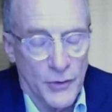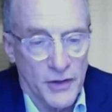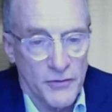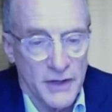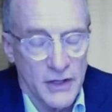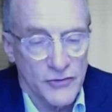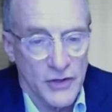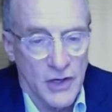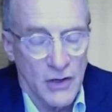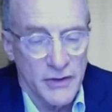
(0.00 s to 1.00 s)
43
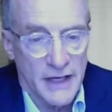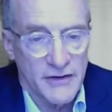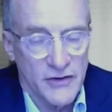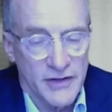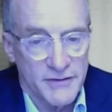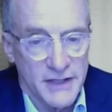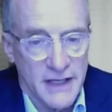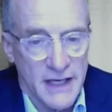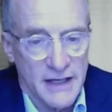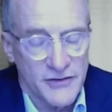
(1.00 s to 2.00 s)
years ago in
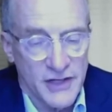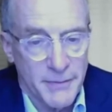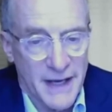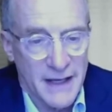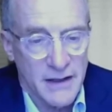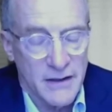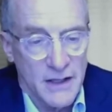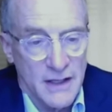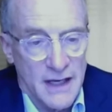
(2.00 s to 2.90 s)
1978 at Citibank.